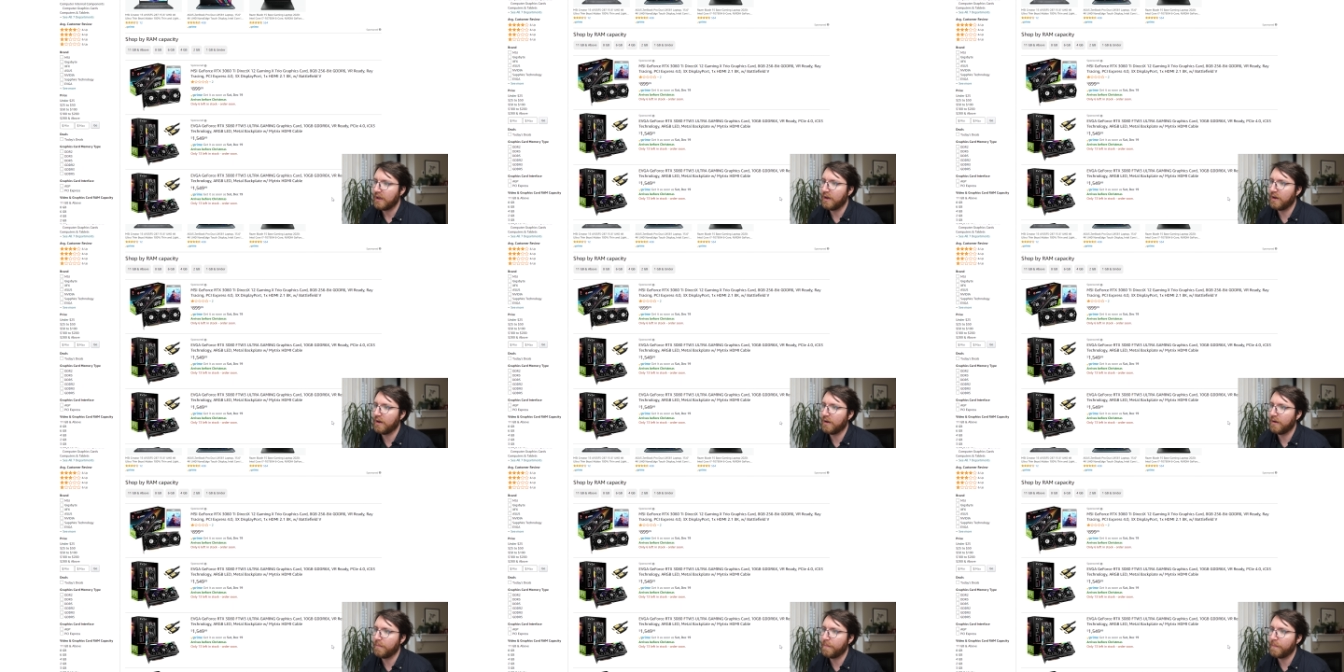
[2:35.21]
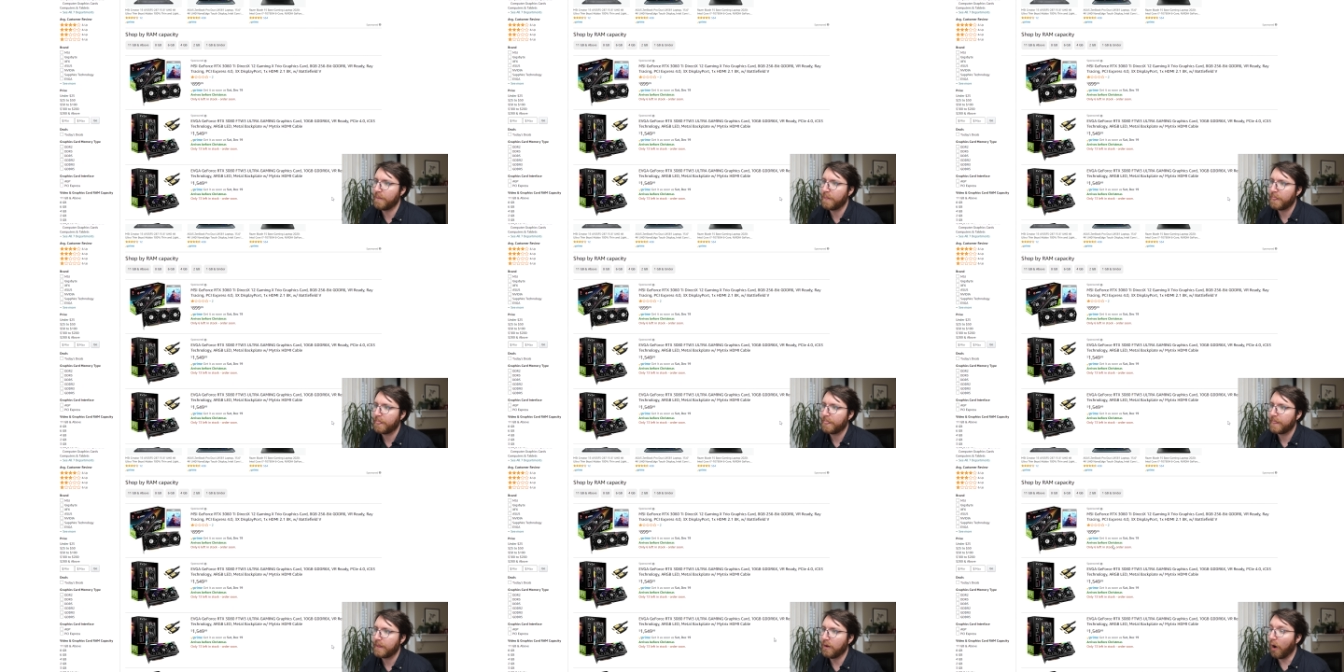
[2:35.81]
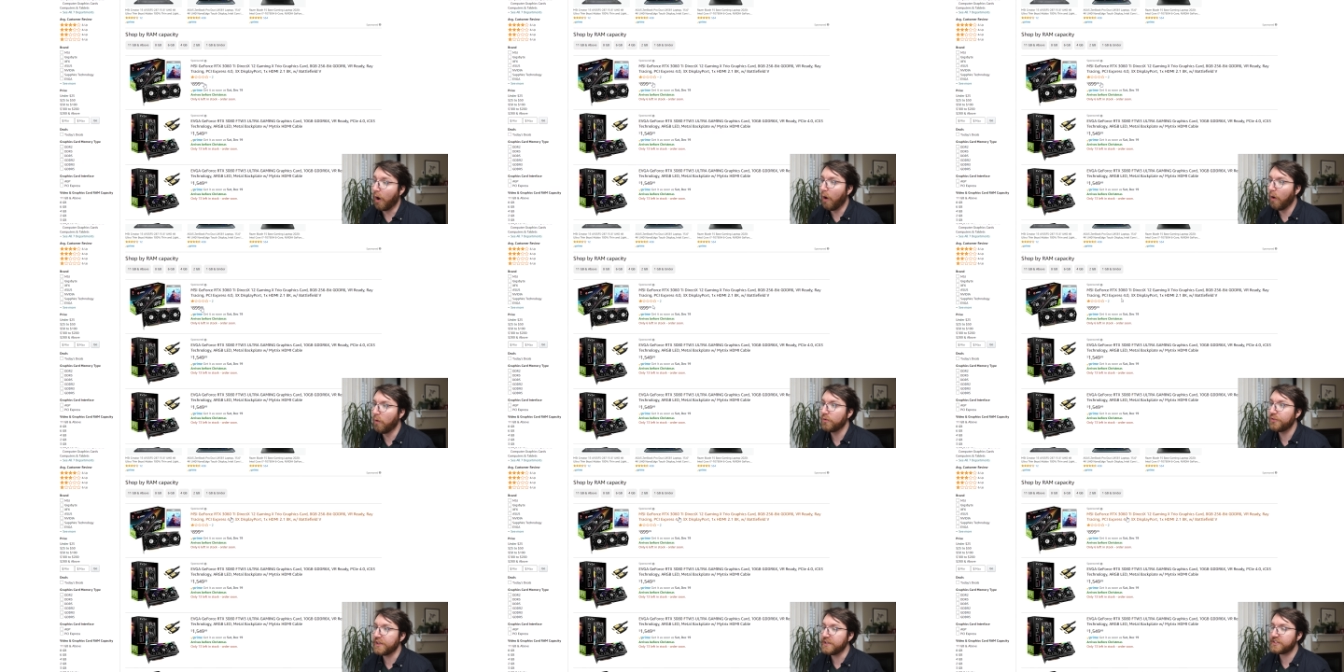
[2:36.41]
Um,
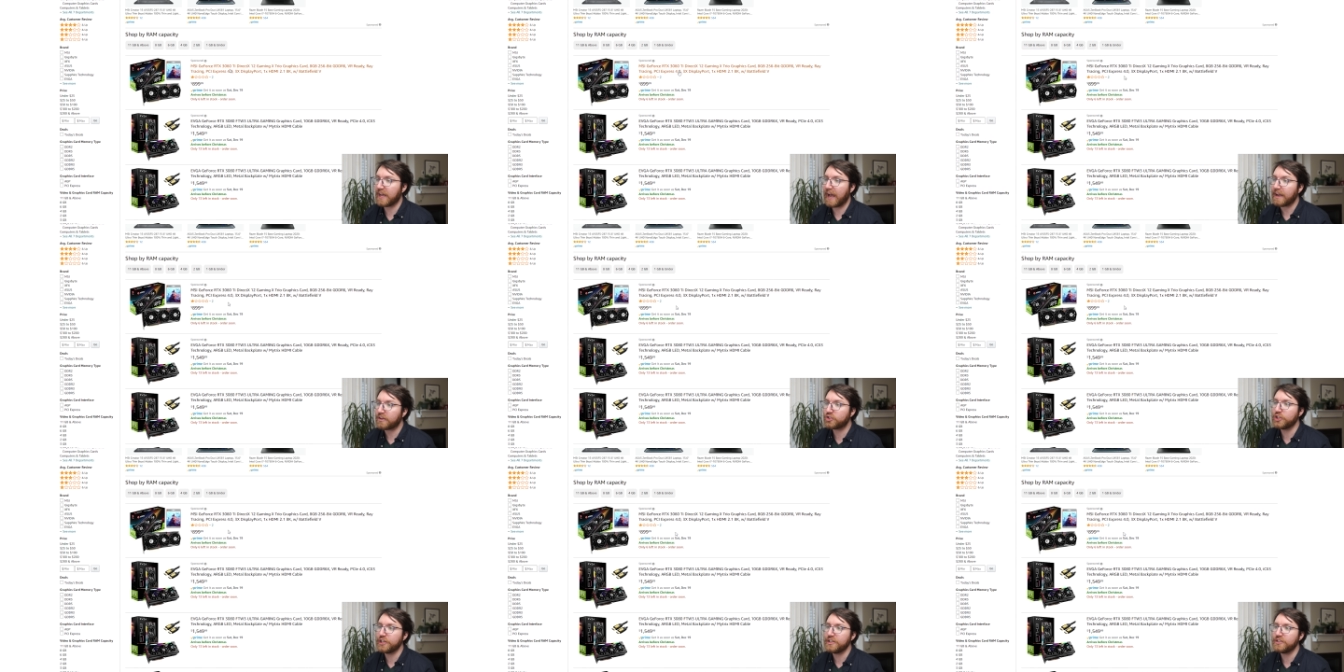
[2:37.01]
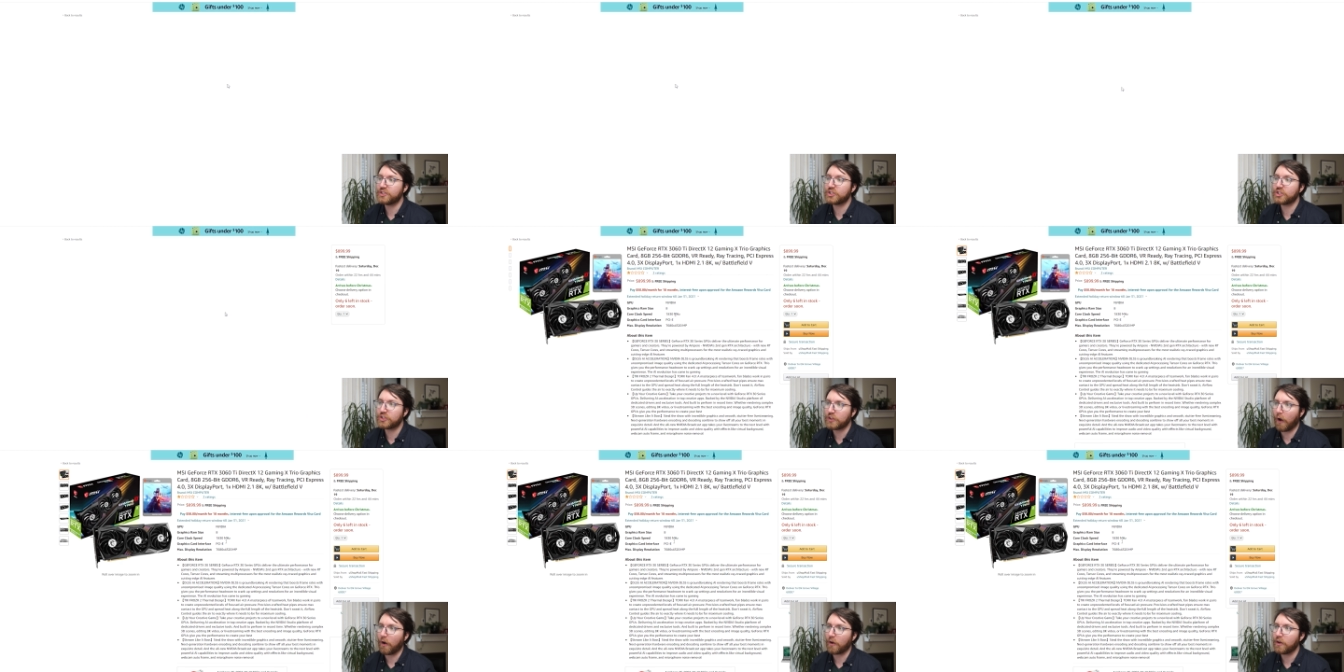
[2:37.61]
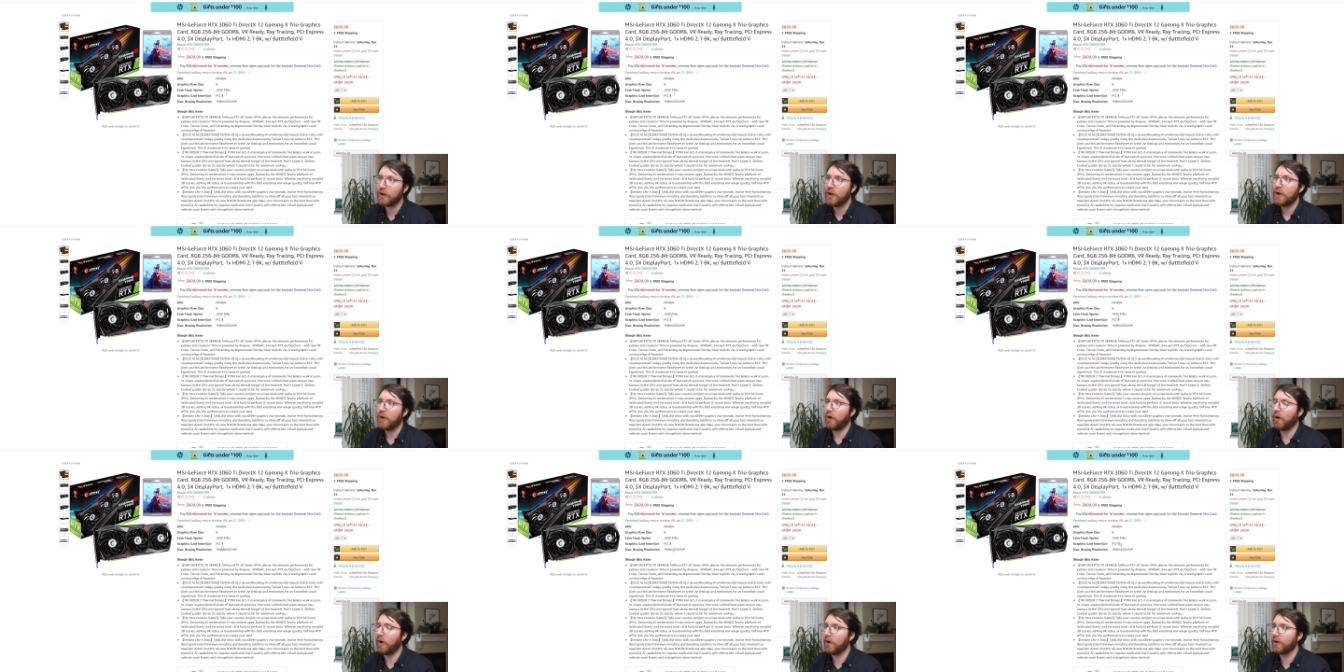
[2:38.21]
oh, there's actually stock
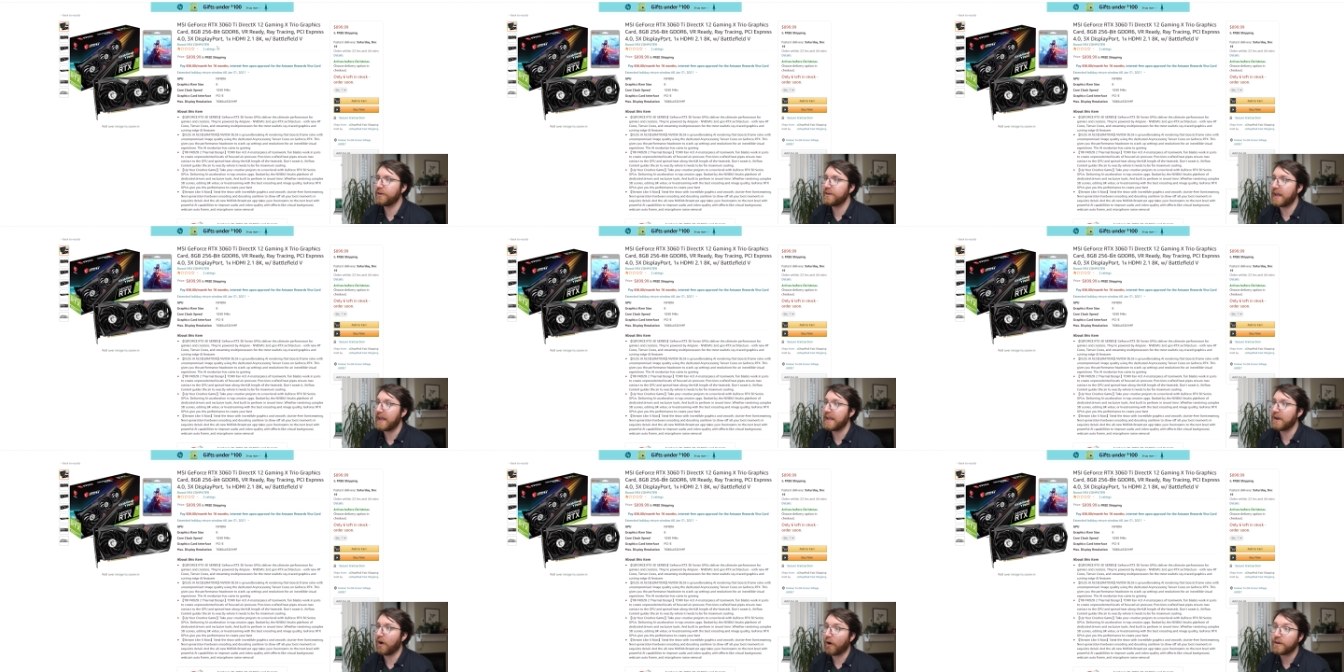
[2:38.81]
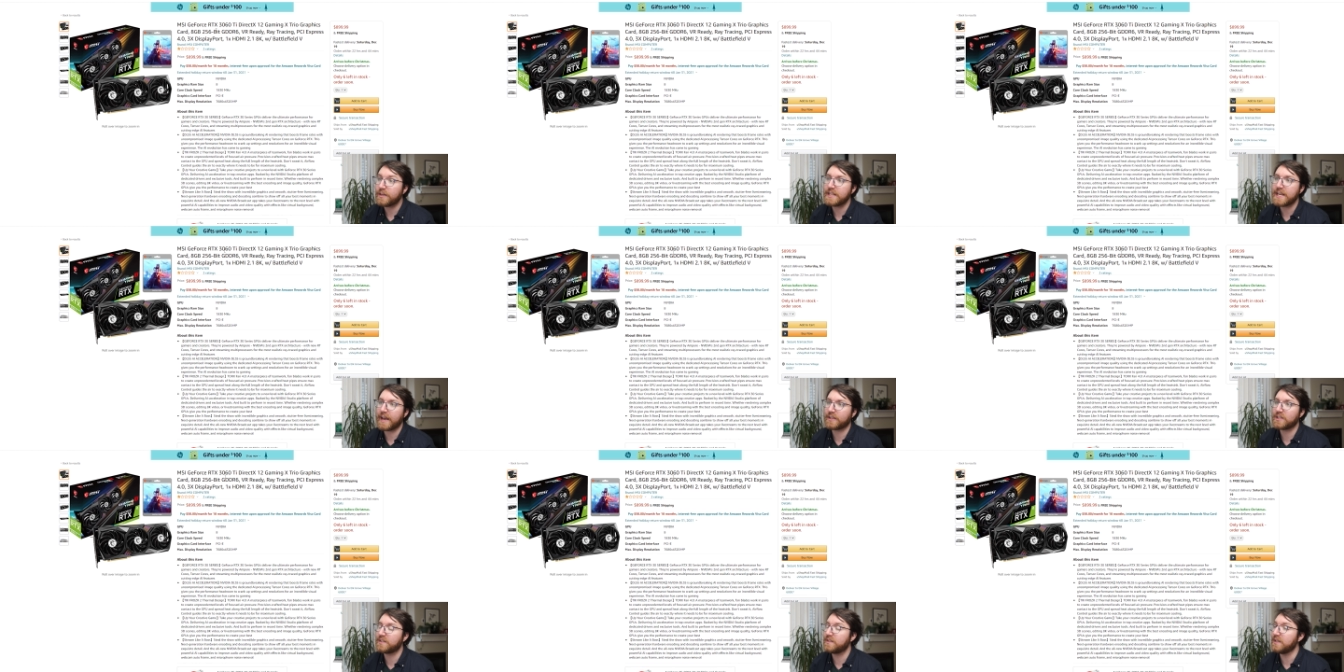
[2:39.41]
on a RTX